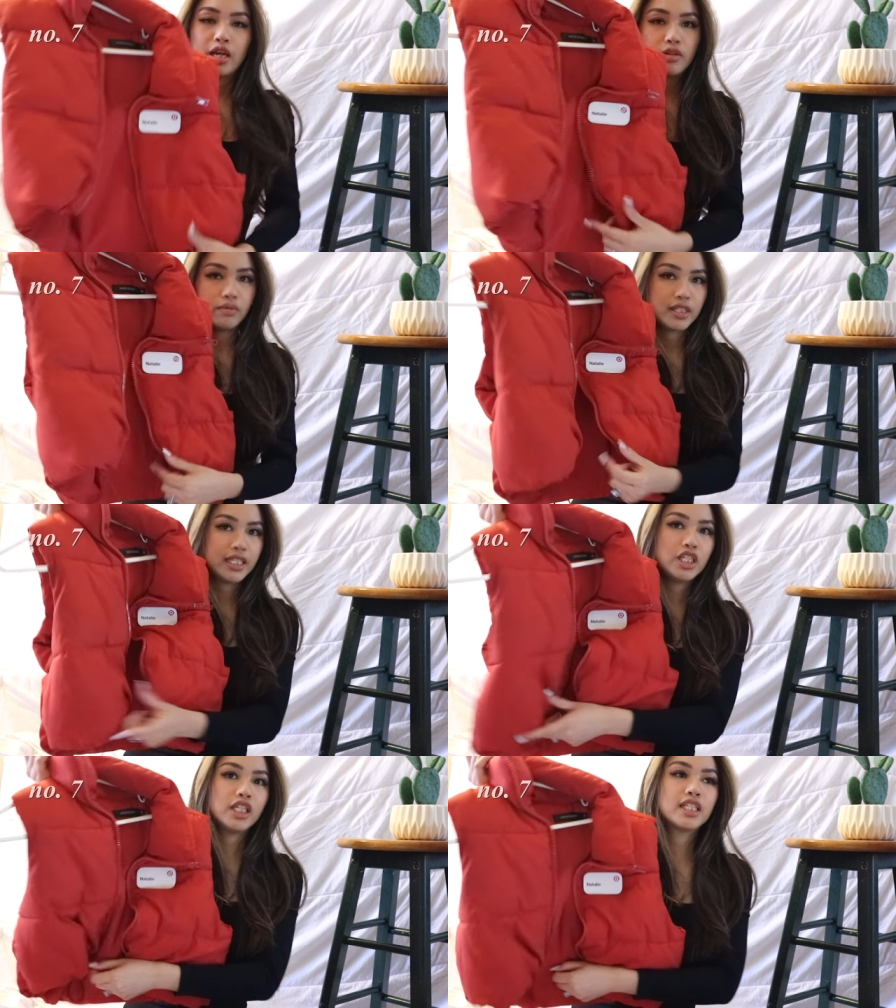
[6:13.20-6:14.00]
and the
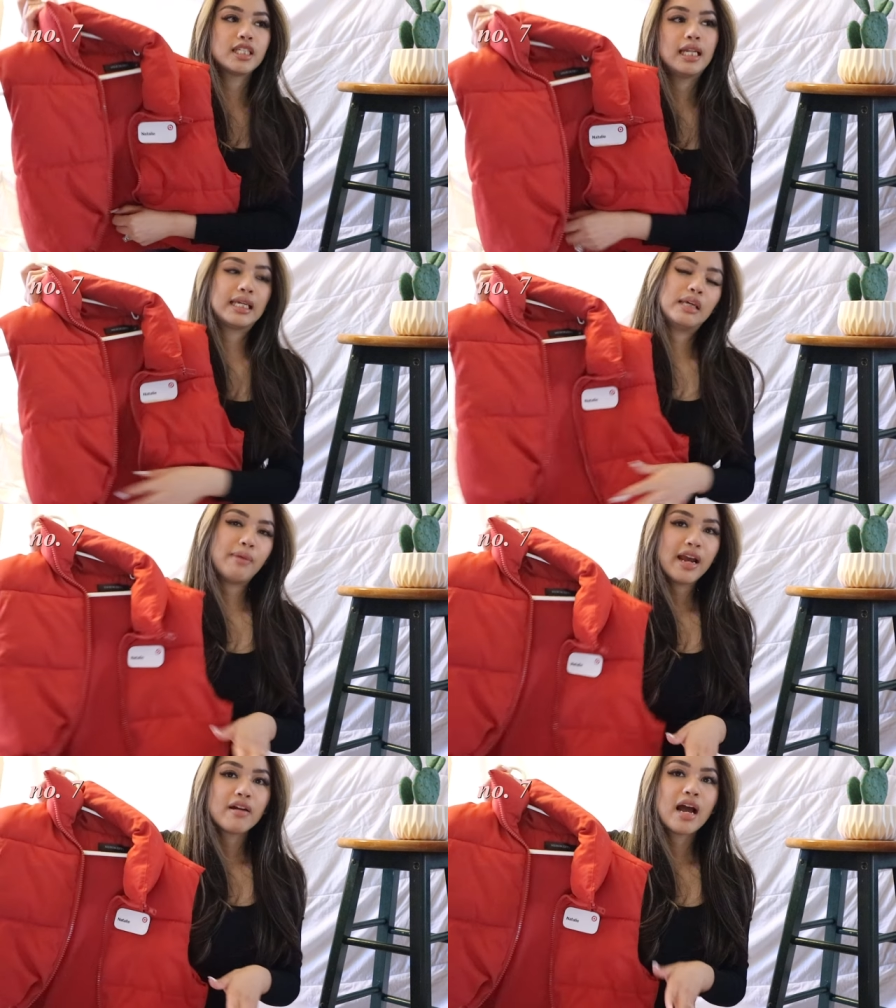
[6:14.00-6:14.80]
cinching is to like keep
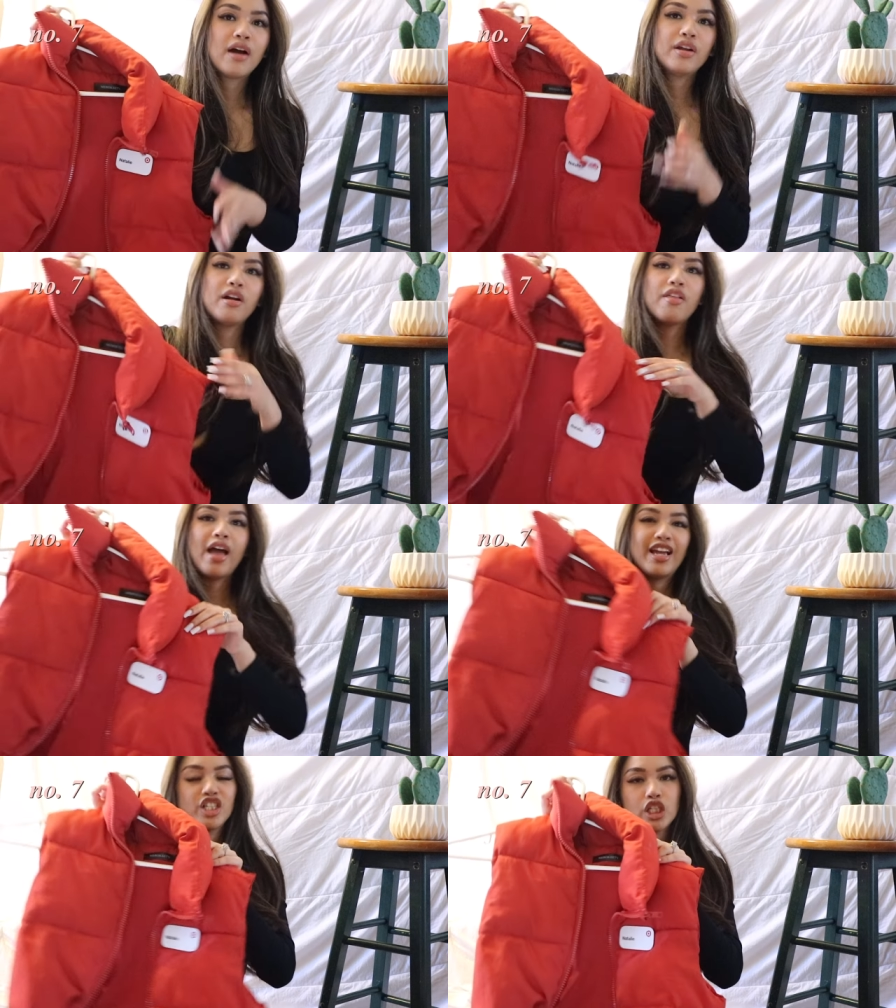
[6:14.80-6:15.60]
air out and all
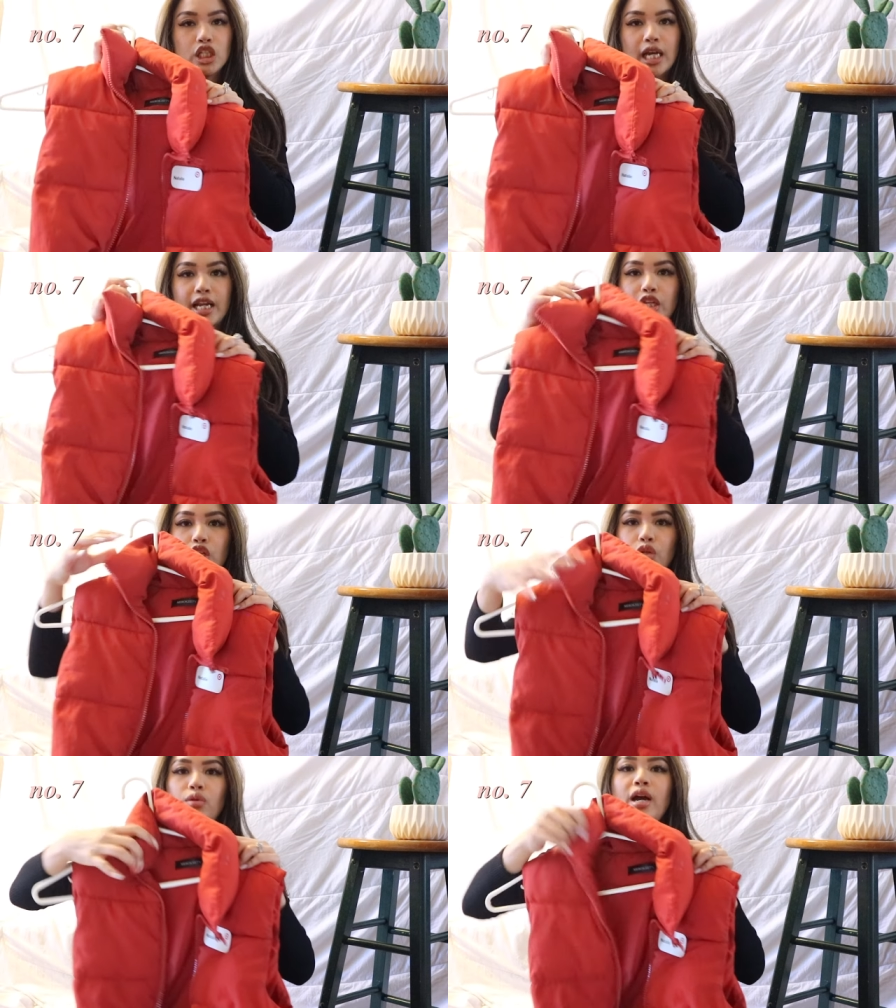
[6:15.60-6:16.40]
that and just look kind of
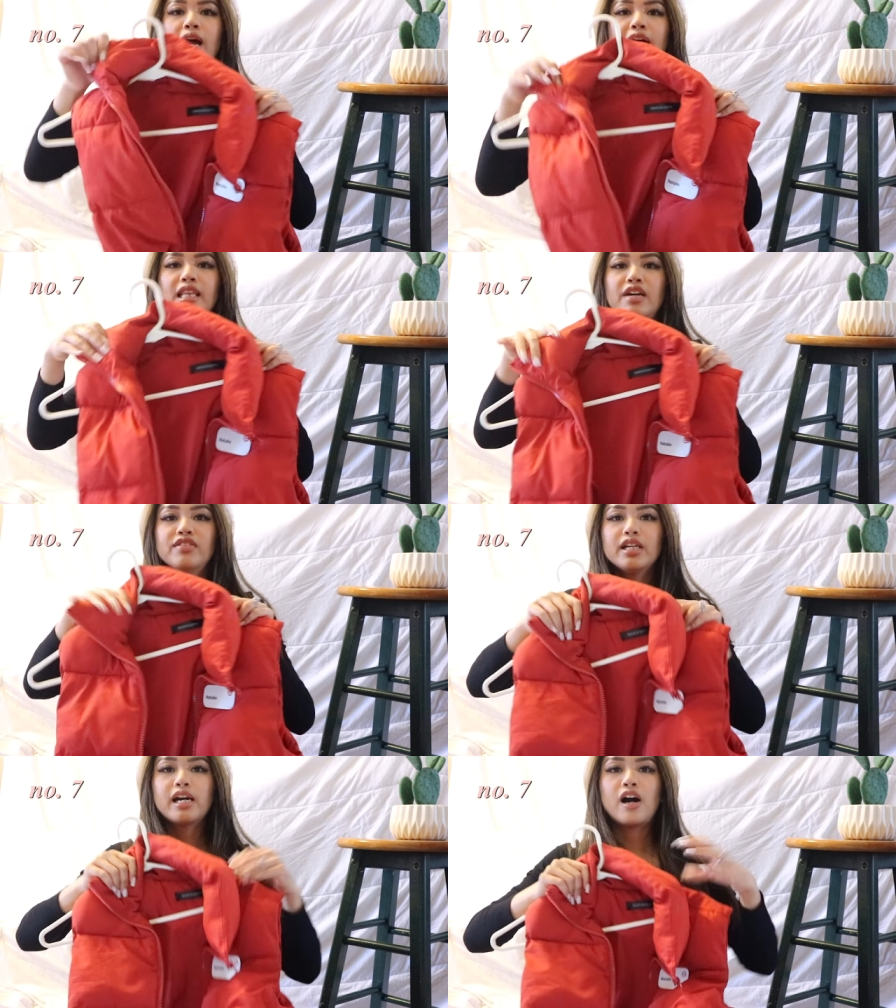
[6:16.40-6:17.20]
cute i love
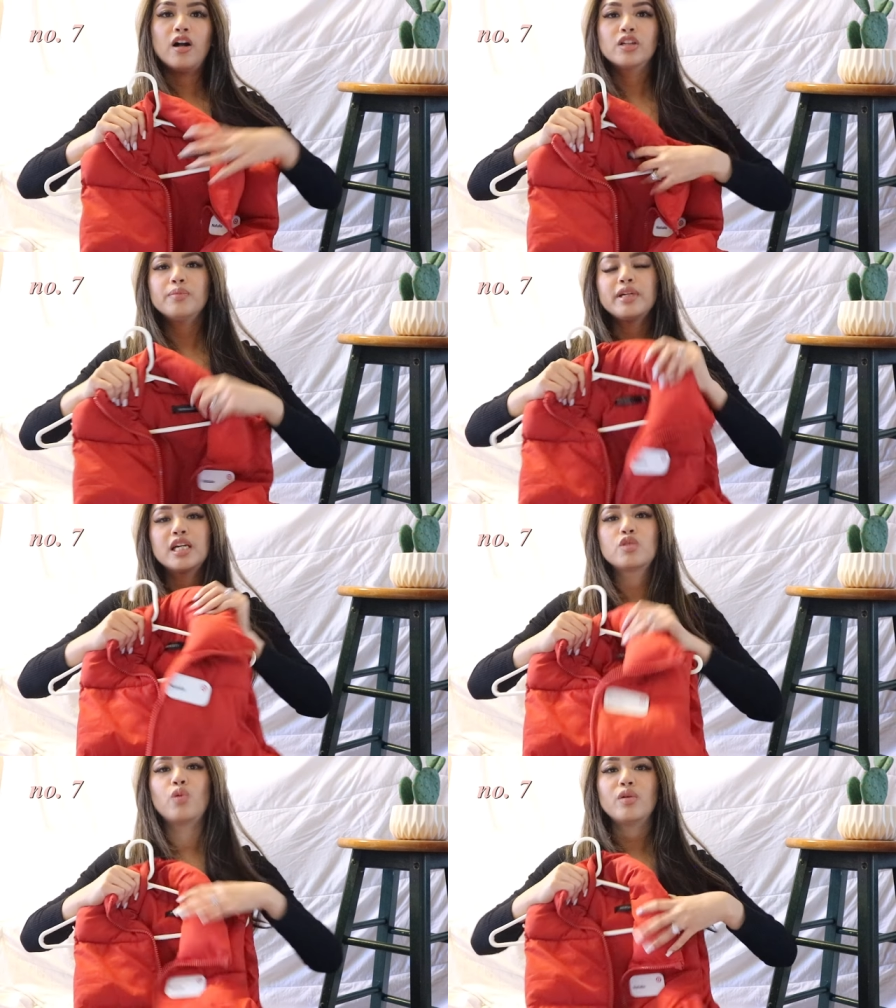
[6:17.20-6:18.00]
the collar
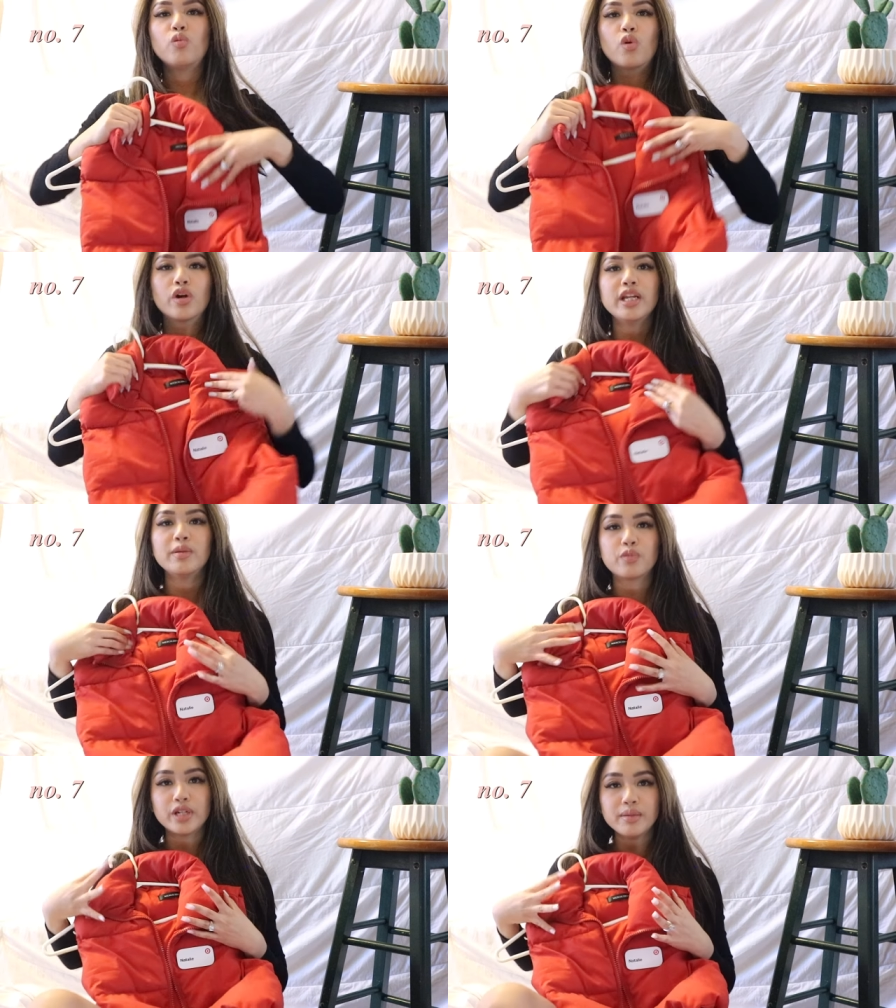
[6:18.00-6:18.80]
because when worn
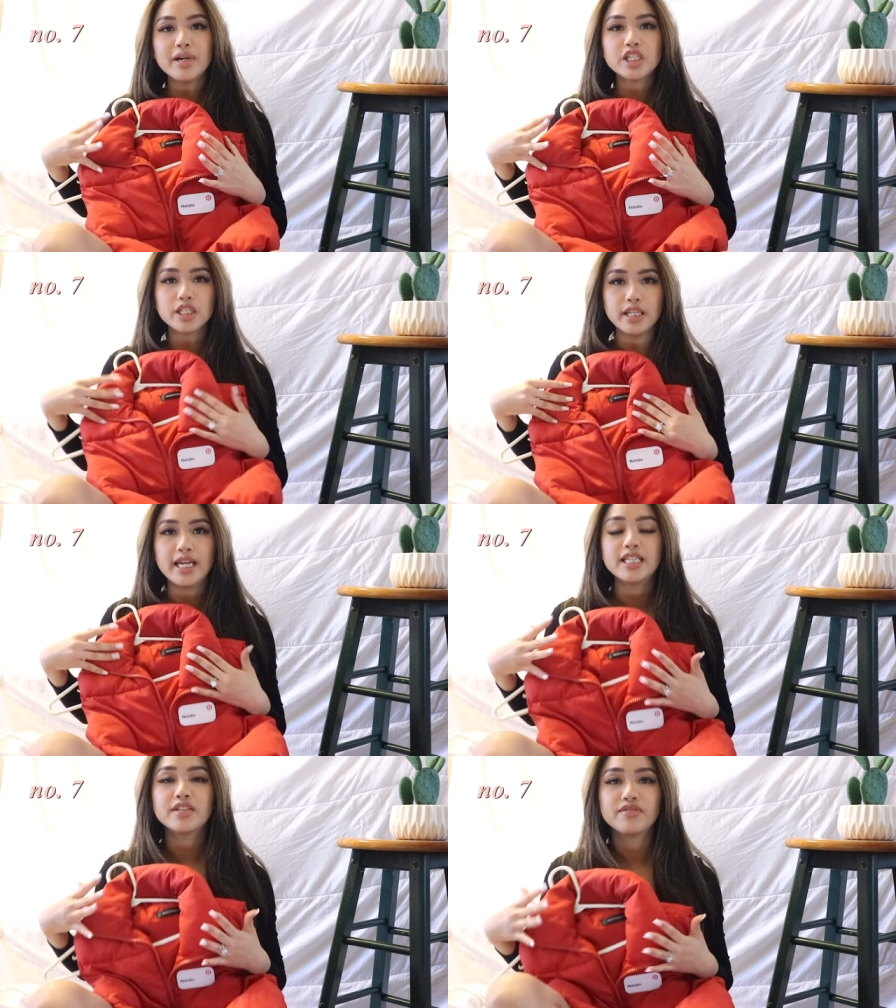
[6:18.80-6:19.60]
it pretty much
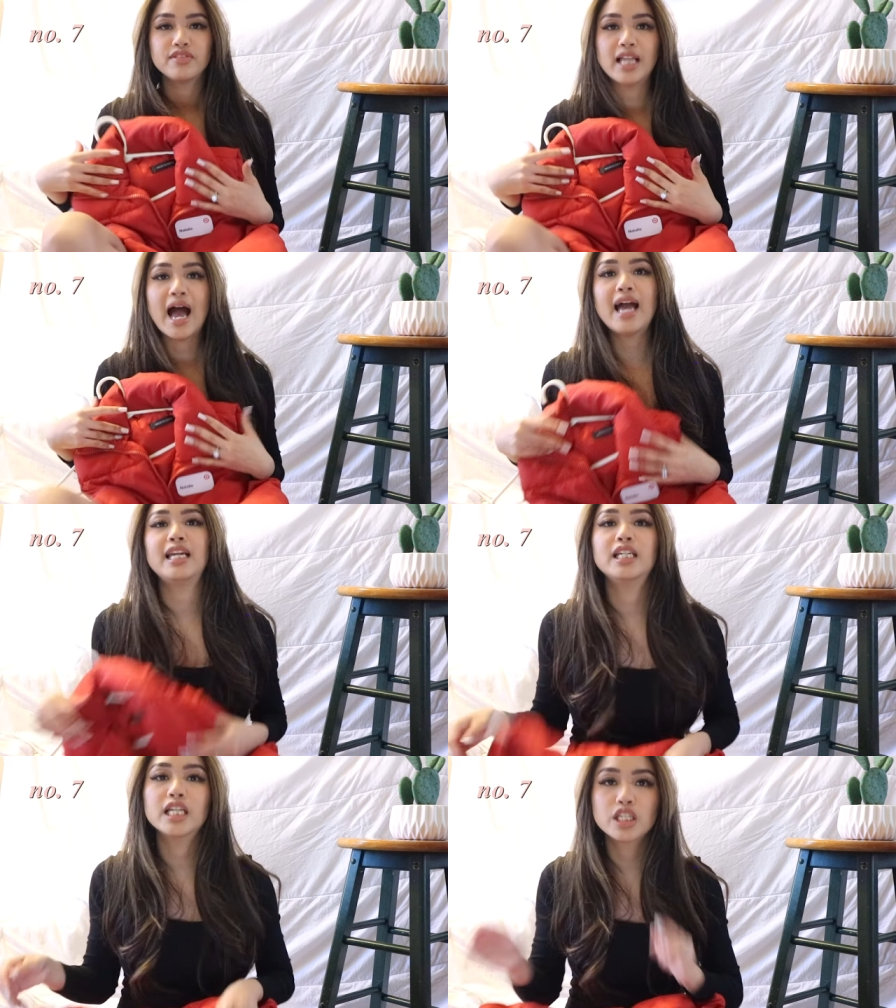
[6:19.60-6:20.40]
lays flat
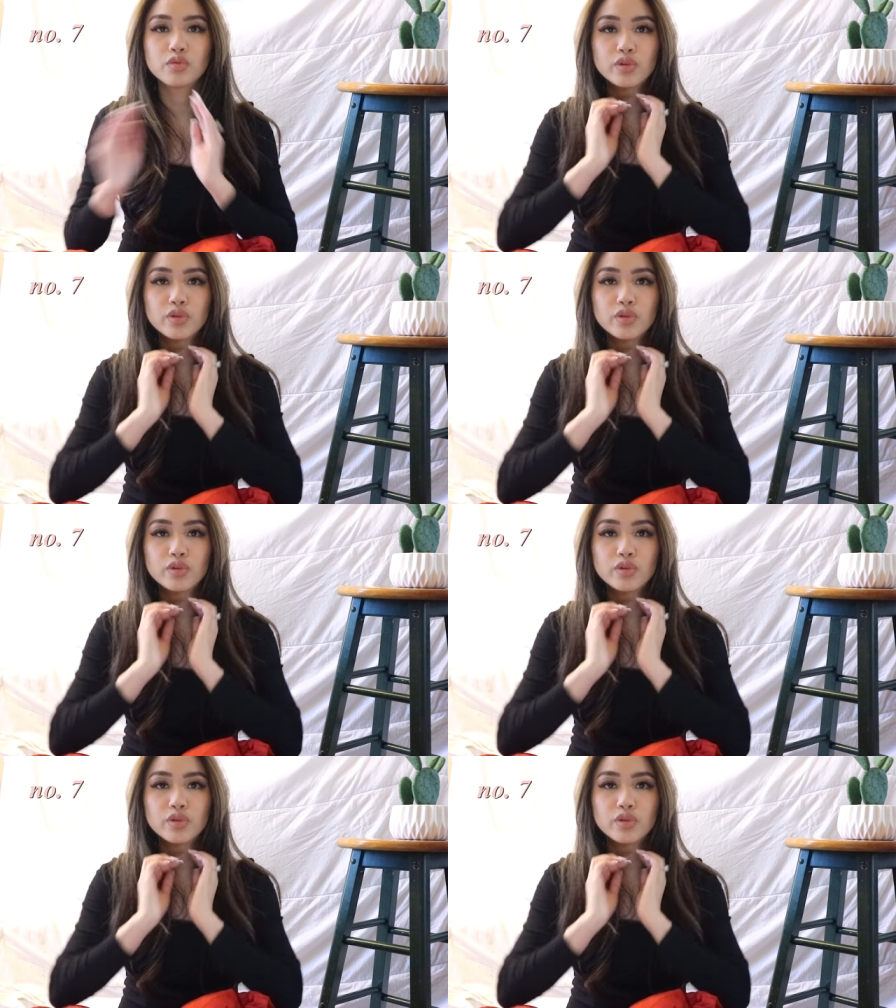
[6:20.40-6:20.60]
and it doesn't